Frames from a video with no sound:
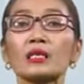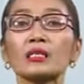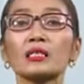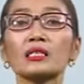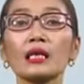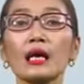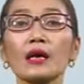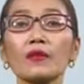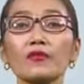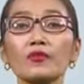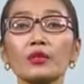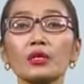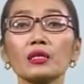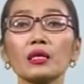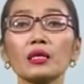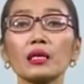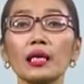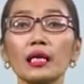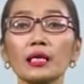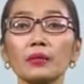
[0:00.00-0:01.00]

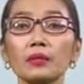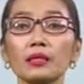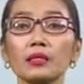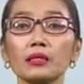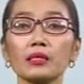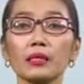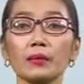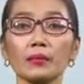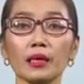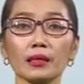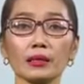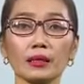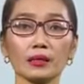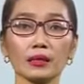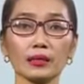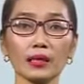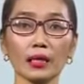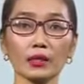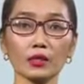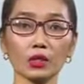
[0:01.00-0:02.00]
several claimants among the
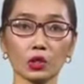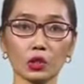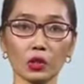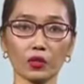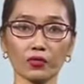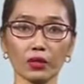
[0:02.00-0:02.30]
sons